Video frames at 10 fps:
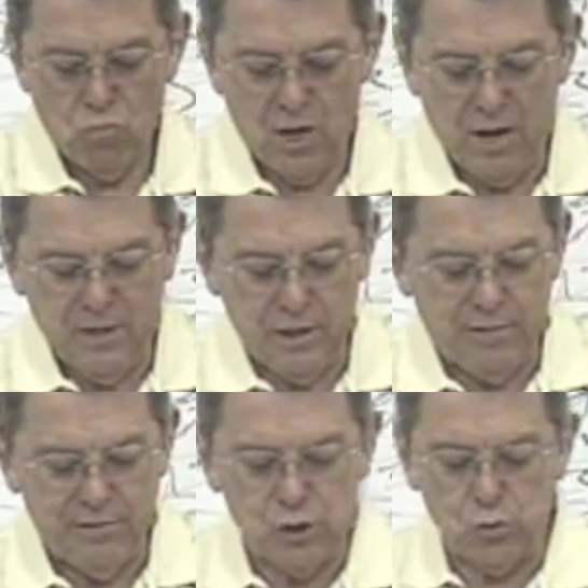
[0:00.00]
Let me
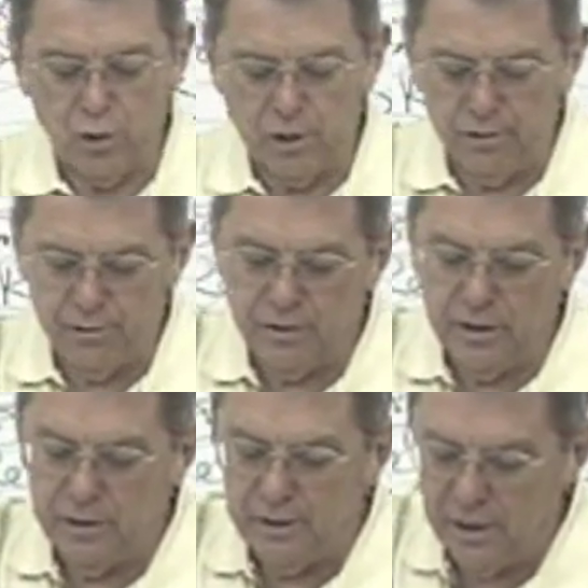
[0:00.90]
give you this one other
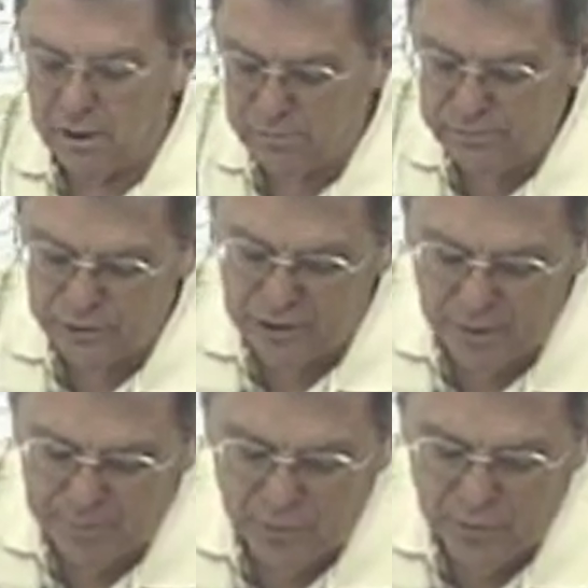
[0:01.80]
thing, then I'll
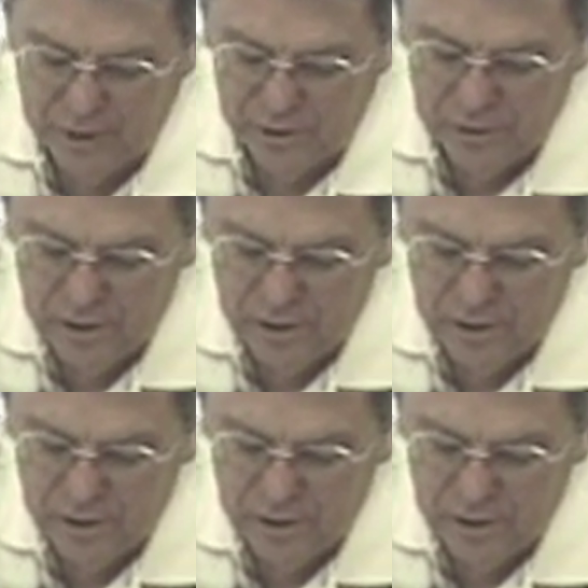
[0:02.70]
stop on this.